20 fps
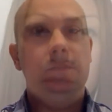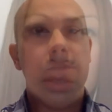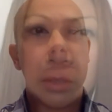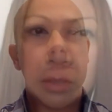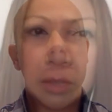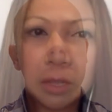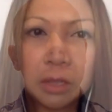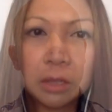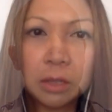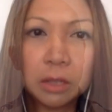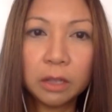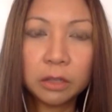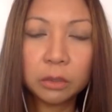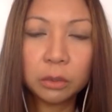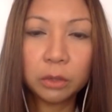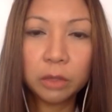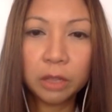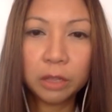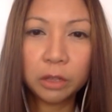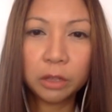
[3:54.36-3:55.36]
And it's
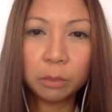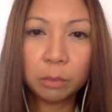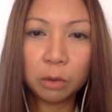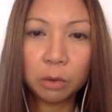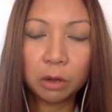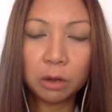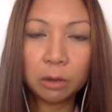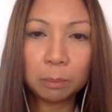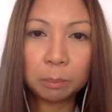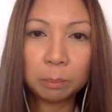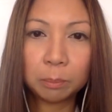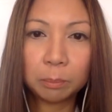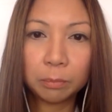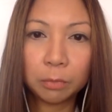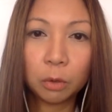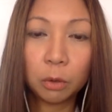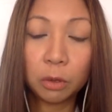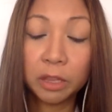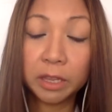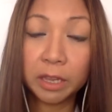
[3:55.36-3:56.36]
good that you brought up
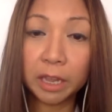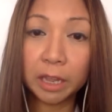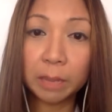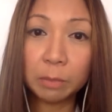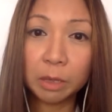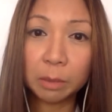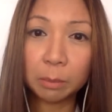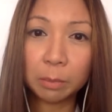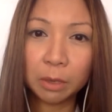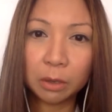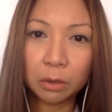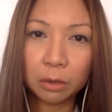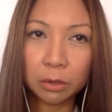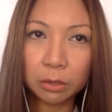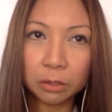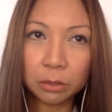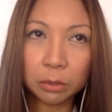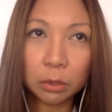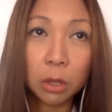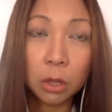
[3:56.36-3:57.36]
good timing,
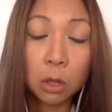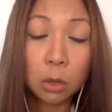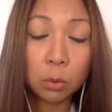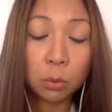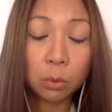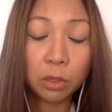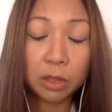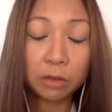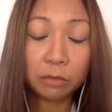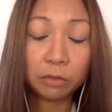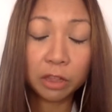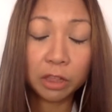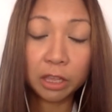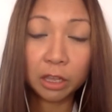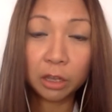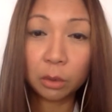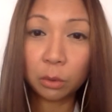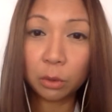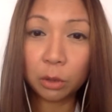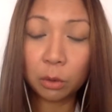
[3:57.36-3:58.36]
because with everything
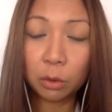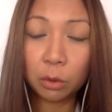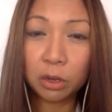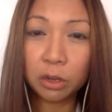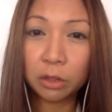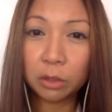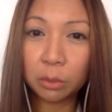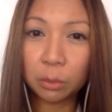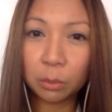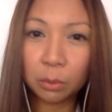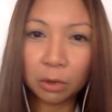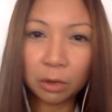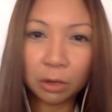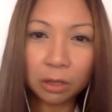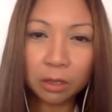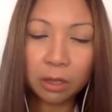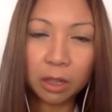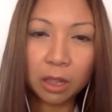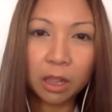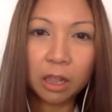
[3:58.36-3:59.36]
going on in the
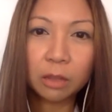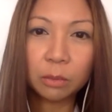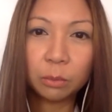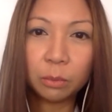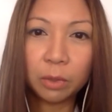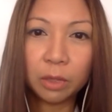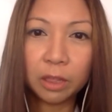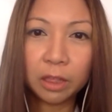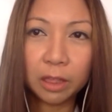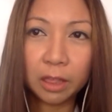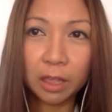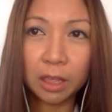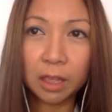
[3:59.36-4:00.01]
world and with